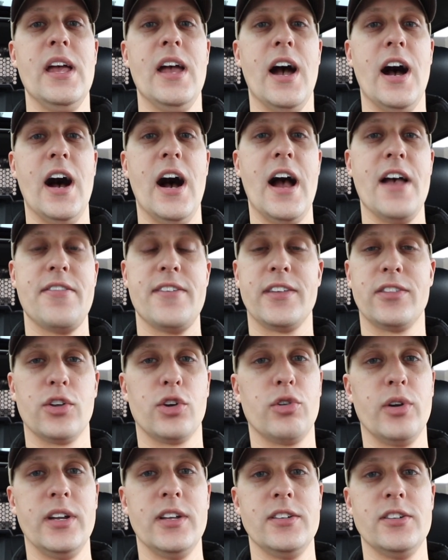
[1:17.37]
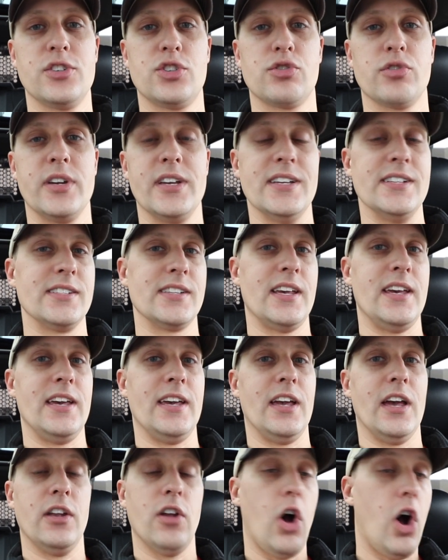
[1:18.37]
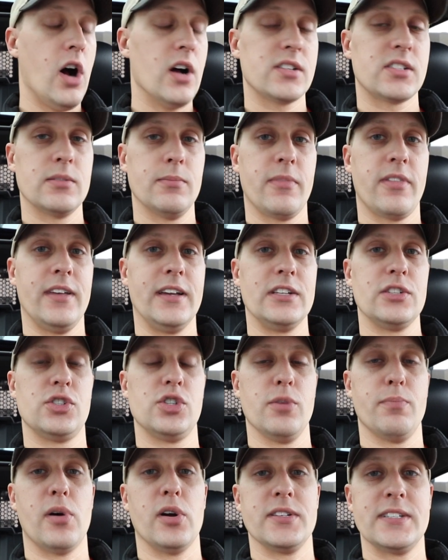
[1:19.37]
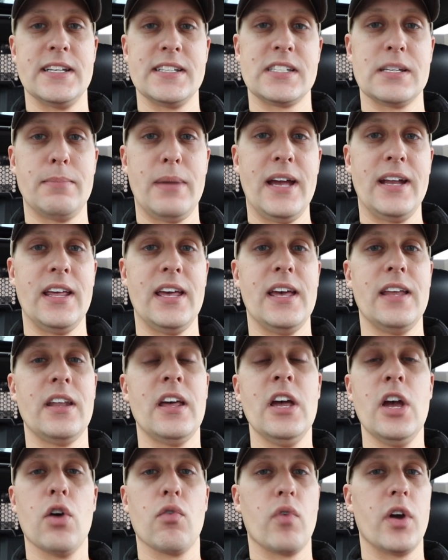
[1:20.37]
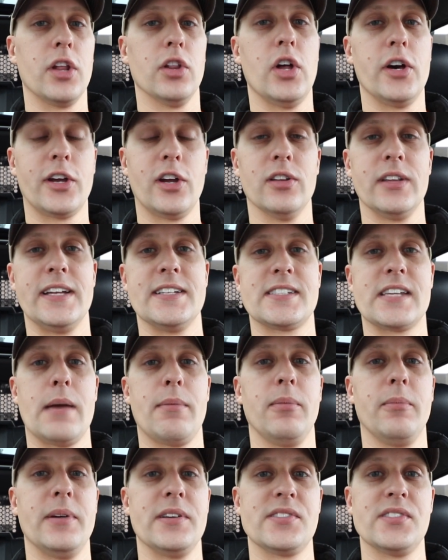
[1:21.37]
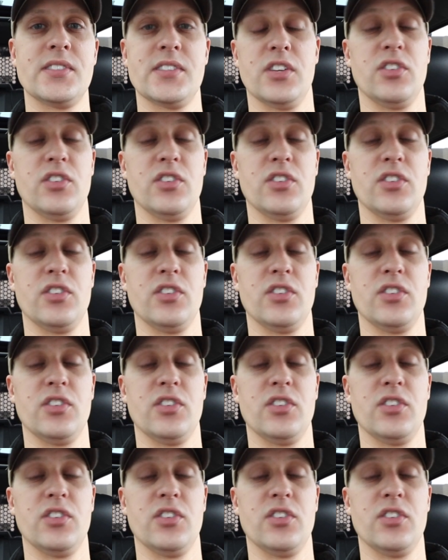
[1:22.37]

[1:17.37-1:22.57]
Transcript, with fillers: Uh, I think the green industry is a an awesome thing to participate in, run a lawn care landscaping business.